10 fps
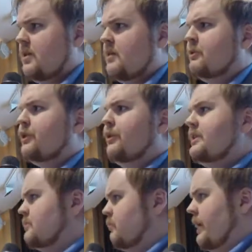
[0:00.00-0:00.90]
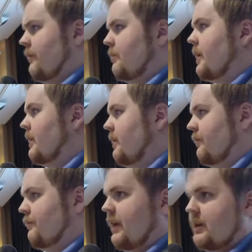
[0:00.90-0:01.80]
but the reason why everybody here
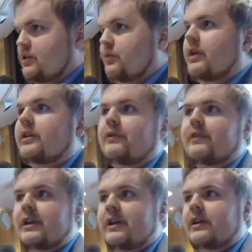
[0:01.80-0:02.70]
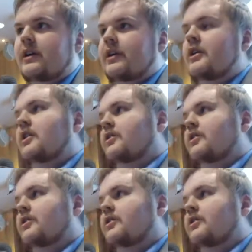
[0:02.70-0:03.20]
in financial world and fintech are